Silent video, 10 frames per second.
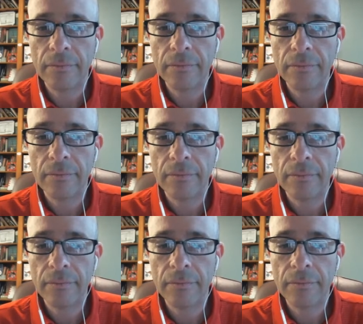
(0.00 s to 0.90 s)

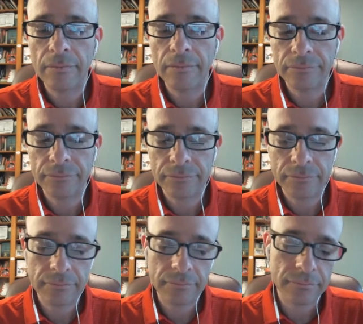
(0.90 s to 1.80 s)

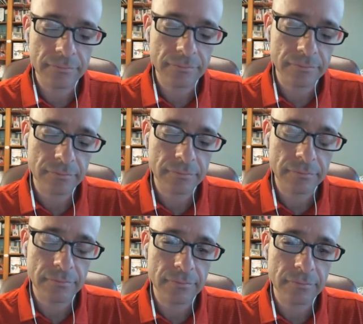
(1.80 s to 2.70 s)

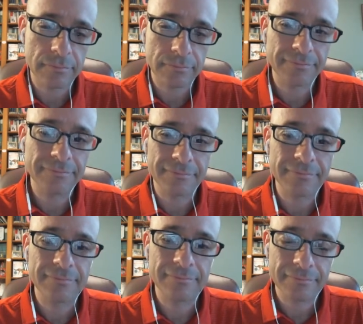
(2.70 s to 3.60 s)

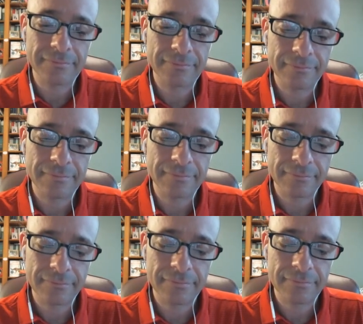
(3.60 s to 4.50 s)

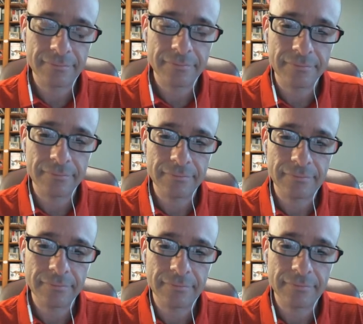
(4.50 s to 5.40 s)

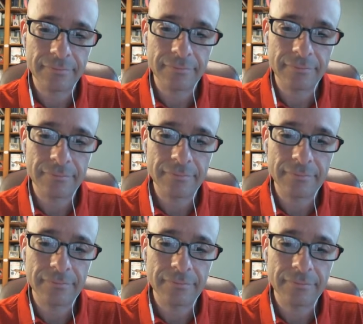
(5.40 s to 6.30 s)

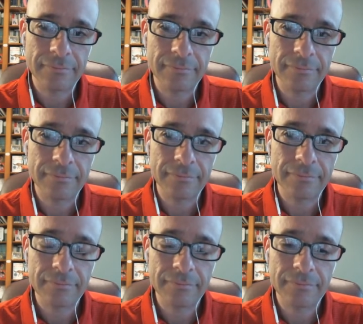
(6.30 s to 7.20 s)

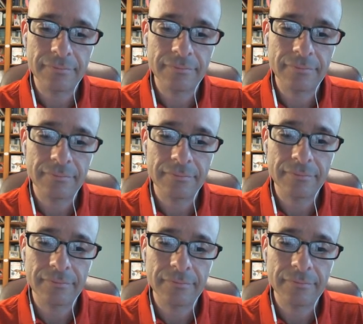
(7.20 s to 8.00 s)
No words are spoken by the person on screen.